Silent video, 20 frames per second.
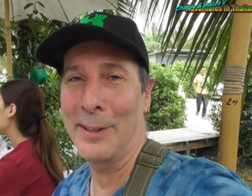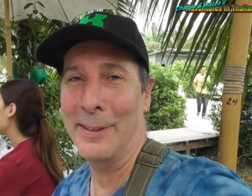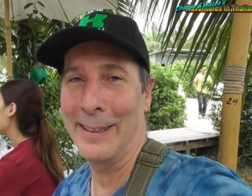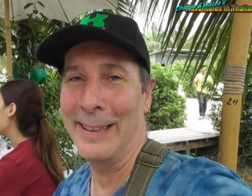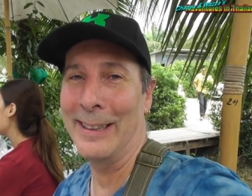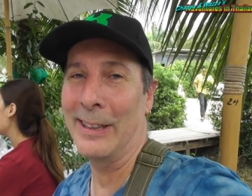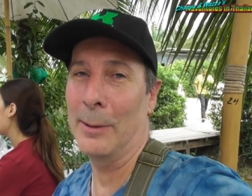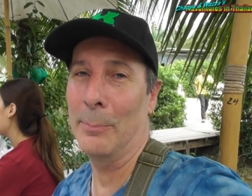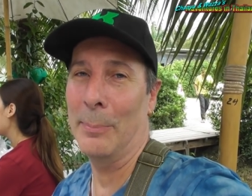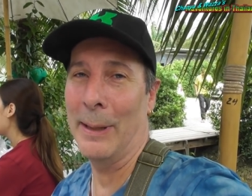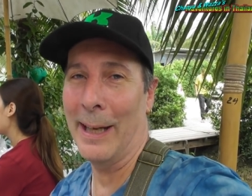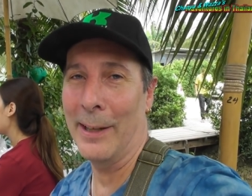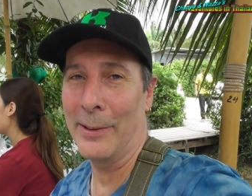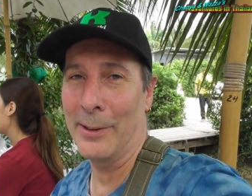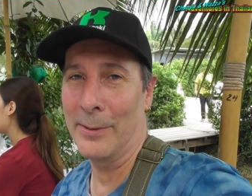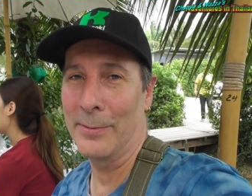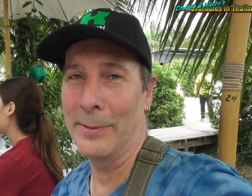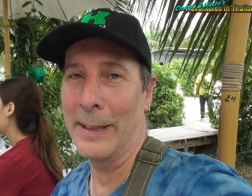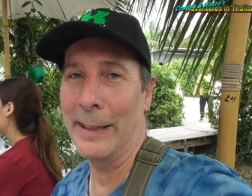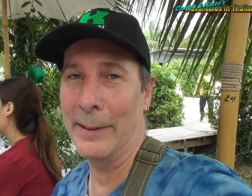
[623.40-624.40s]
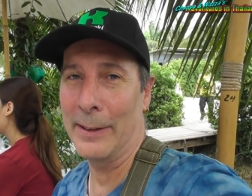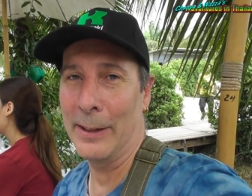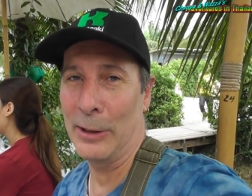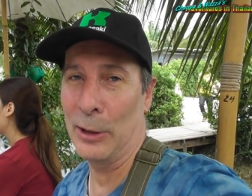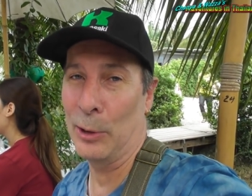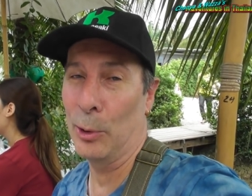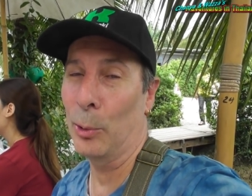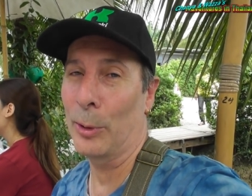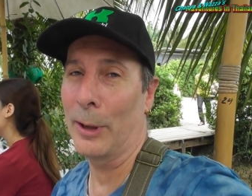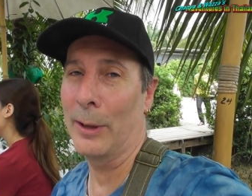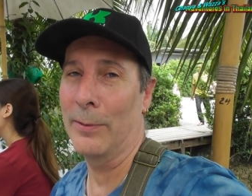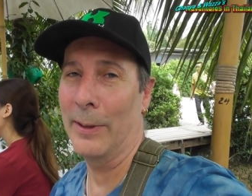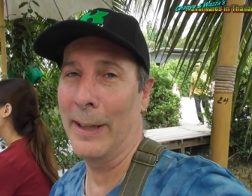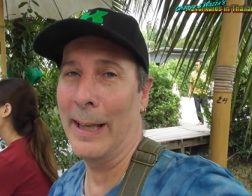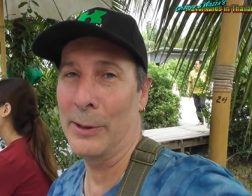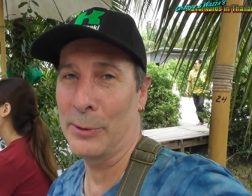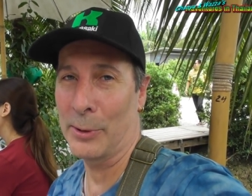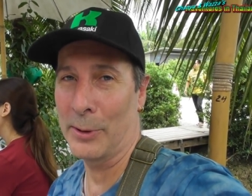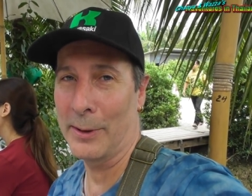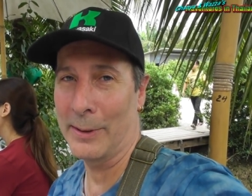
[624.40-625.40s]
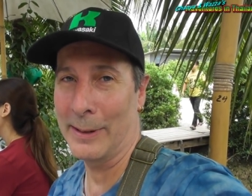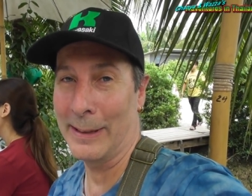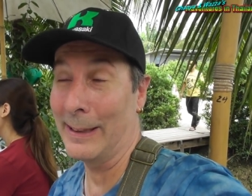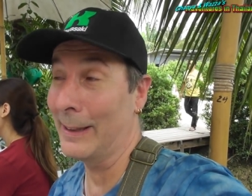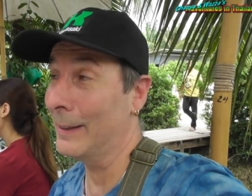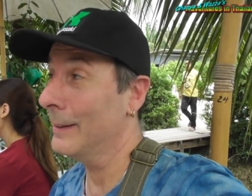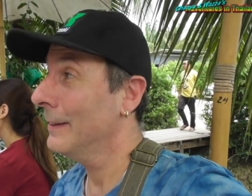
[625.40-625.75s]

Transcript: think about the fact that you're looking for that sort of thing.